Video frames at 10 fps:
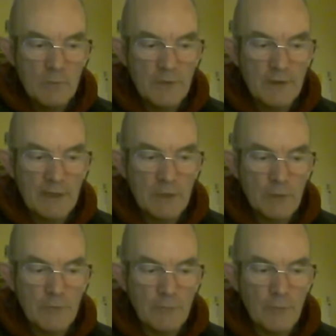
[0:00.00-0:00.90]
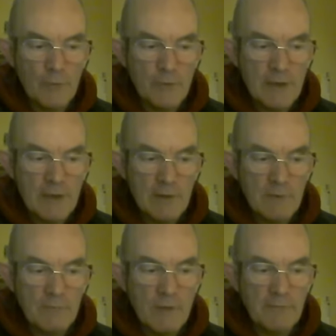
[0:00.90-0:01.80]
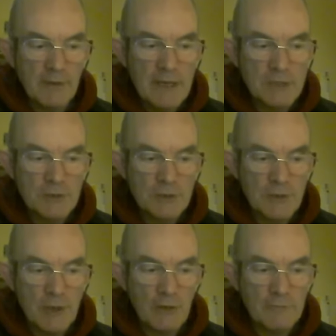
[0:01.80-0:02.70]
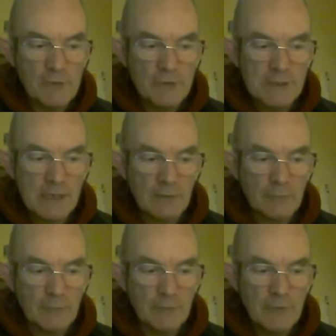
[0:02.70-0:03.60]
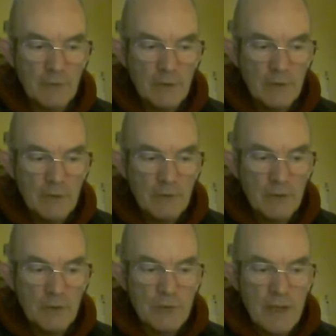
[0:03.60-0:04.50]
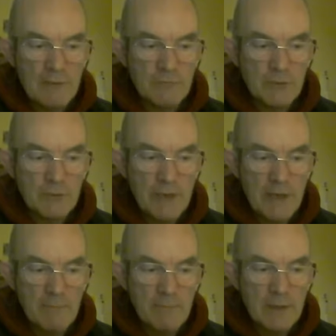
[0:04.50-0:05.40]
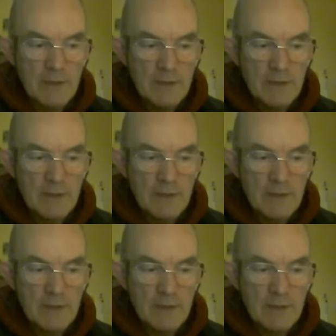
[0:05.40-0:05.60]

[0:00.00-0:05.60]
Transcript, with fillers: We thank you for the revelation of yourself that you gave to him